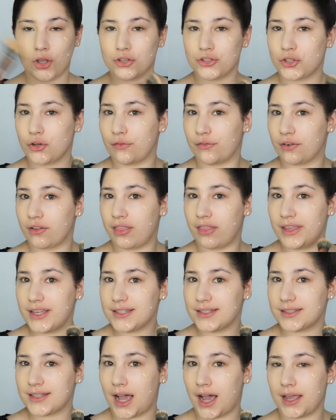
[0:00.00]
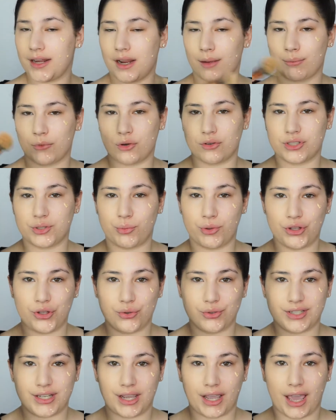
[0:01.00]
So for this side, I'm going to be
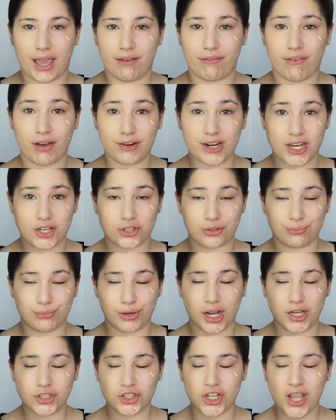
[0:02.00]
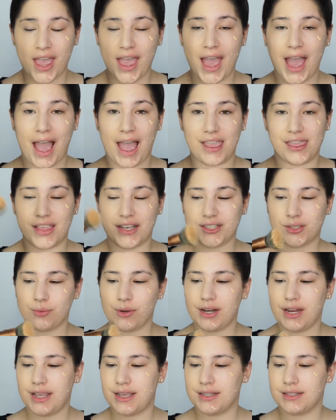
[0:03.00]
using a foundation brush, and this
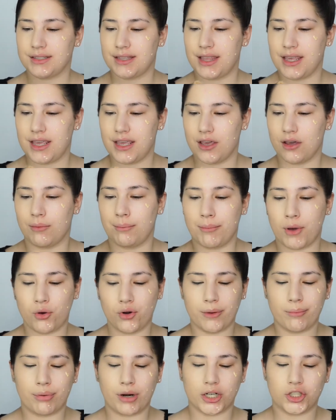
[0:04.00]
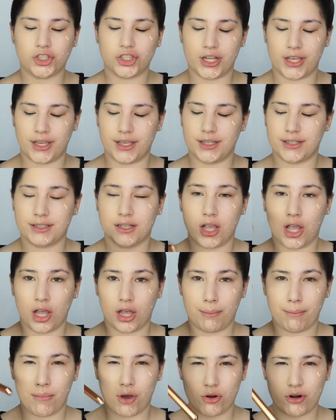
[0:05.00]
one is the Moda Brushes
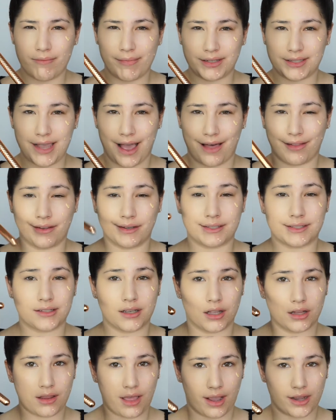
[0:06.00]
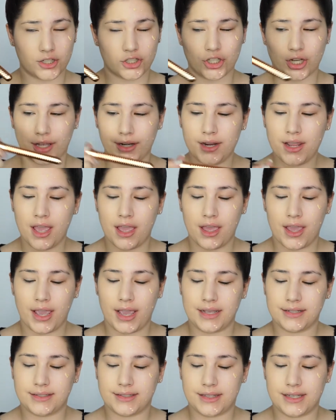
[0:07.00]
Moda Metallics collection.
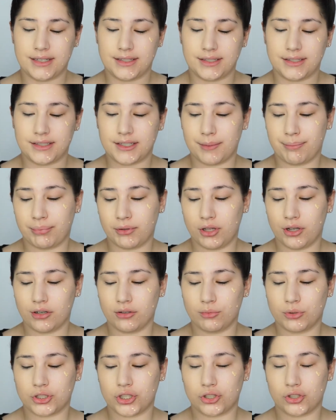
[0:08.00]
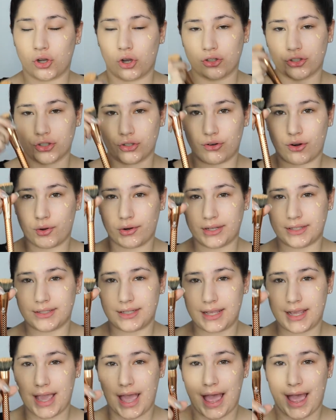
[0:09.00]
It's the Stippler, which is also known
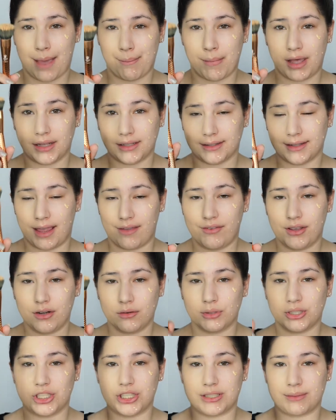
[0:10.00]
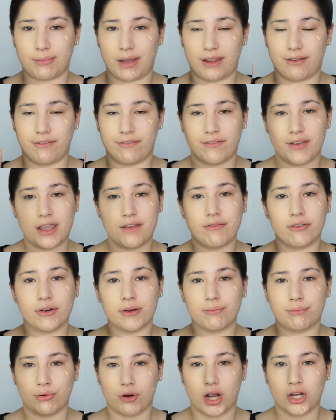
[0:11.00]
as the M11, which is my
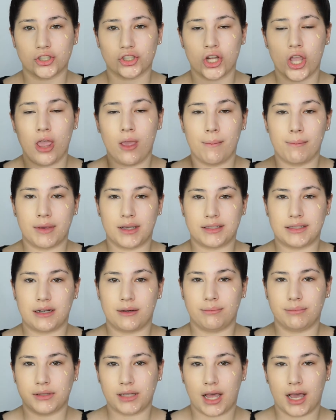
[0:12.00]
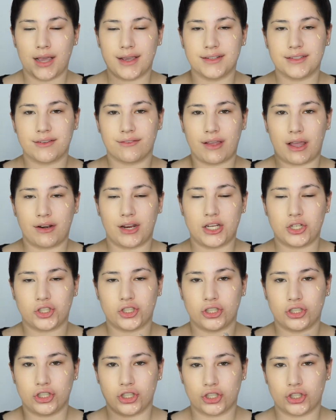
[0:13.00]
favorite brush because it applies
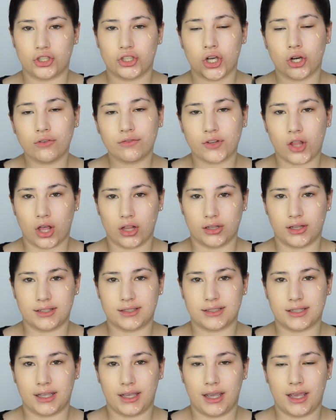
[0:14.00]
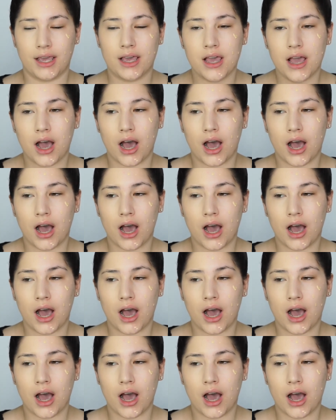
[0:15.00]
foundation just so flawlessly.